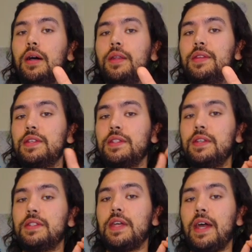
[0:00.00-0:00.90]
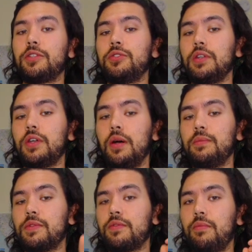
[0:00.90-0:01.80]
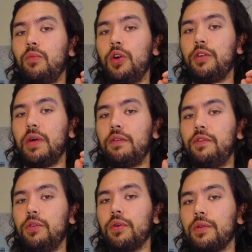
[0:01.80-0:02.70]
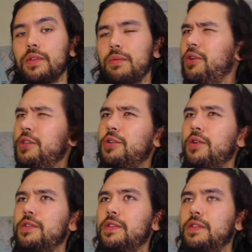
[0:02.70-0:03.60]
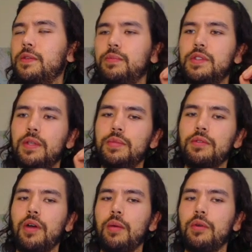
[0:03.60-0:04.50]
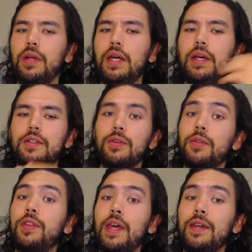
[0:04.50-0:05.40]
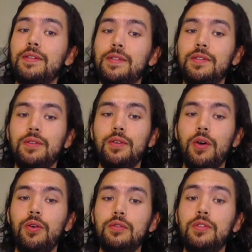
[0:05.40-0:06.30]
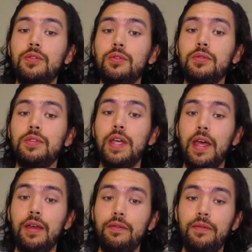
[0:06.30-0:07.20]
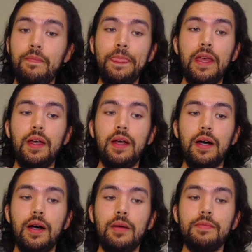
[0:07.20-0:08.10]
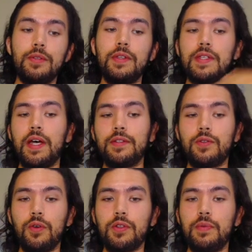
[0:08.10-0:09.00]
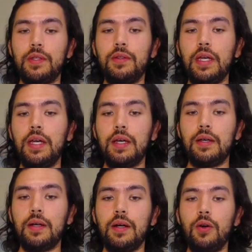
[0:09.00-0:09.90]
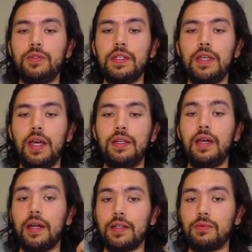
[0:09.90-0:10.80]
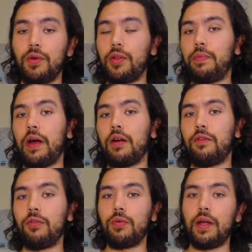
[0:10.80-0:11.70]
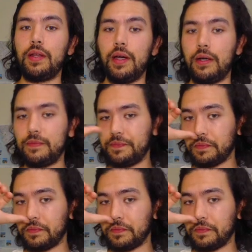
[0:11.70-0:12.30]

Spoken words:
This list actually comes from one of my viewers. I'm pretty sure he's a subscriber. So thanks go to Dave. So the Silent Swordsman OTK deck is really powerful right now.